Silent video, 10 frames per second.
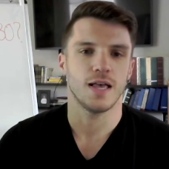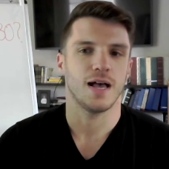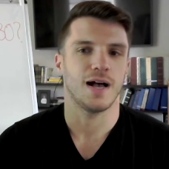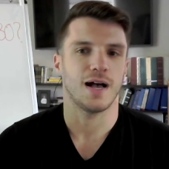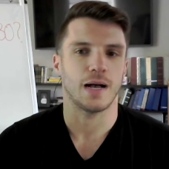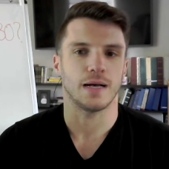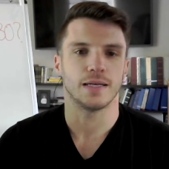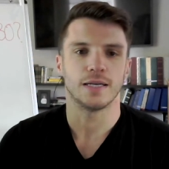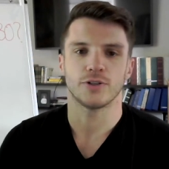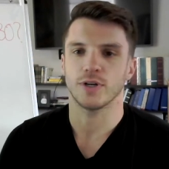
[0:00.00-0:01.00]
Uh,
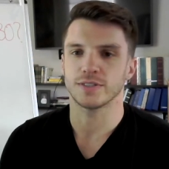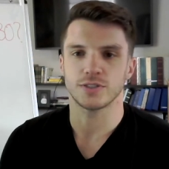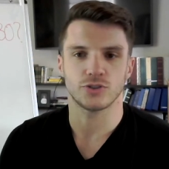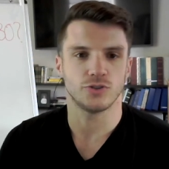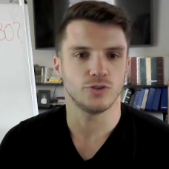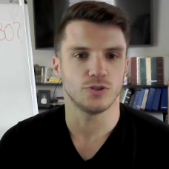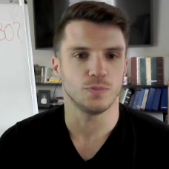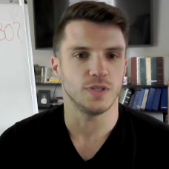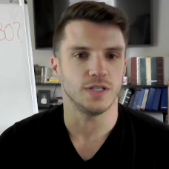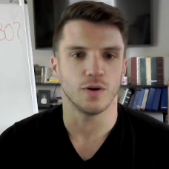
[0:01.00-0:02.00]
Craigslist used to
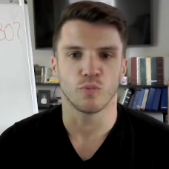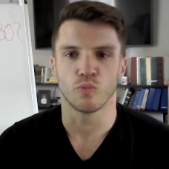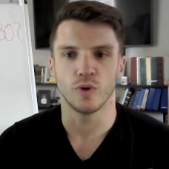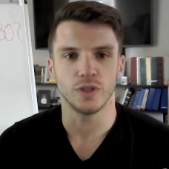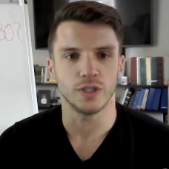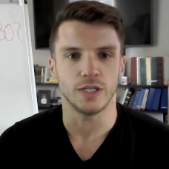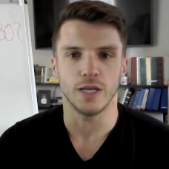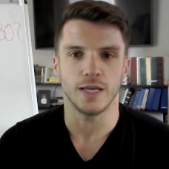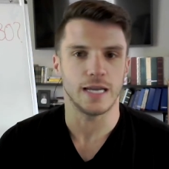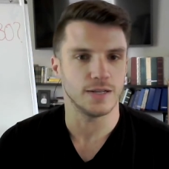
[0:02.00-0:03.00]
be a really
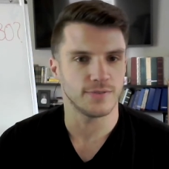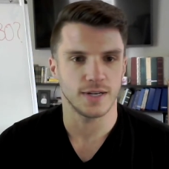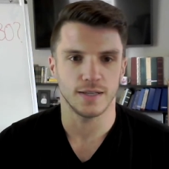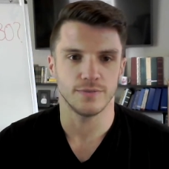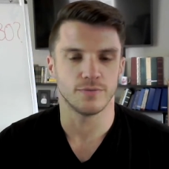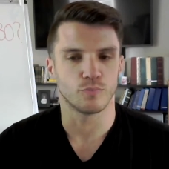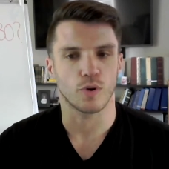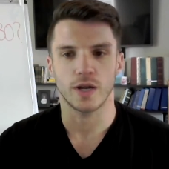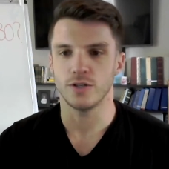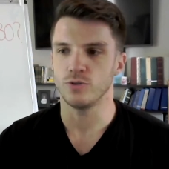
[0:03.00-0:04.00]
innovative,
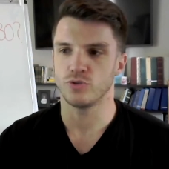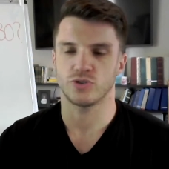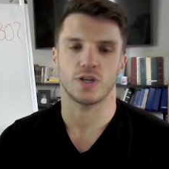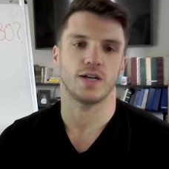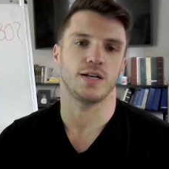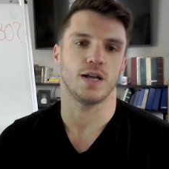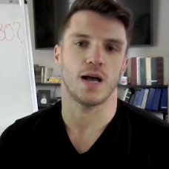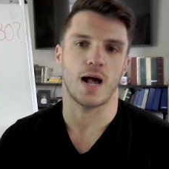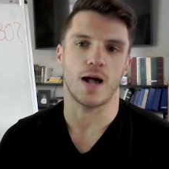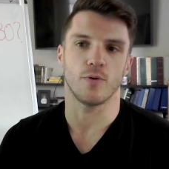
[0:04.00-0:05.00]
brand new site uh,